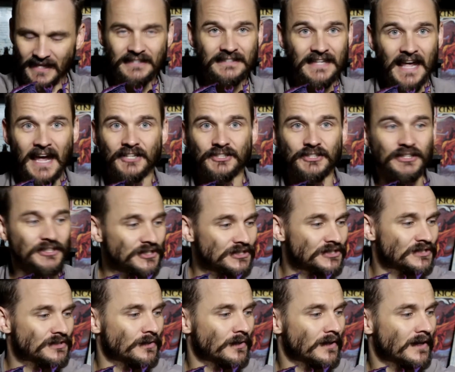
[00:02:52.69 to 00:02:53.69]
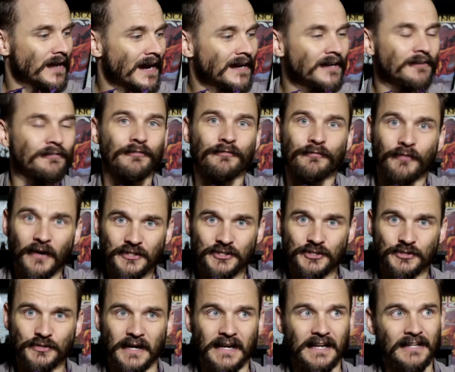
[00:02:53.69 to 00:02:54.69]
It's actually just kind of
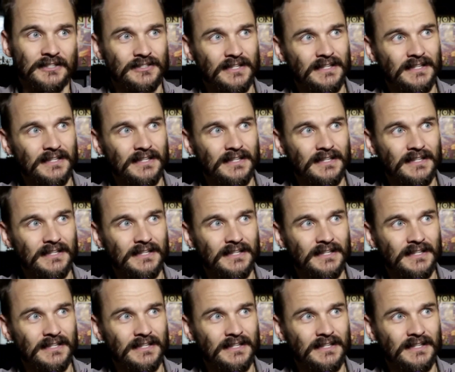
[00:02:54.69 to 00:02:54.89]
frustrating.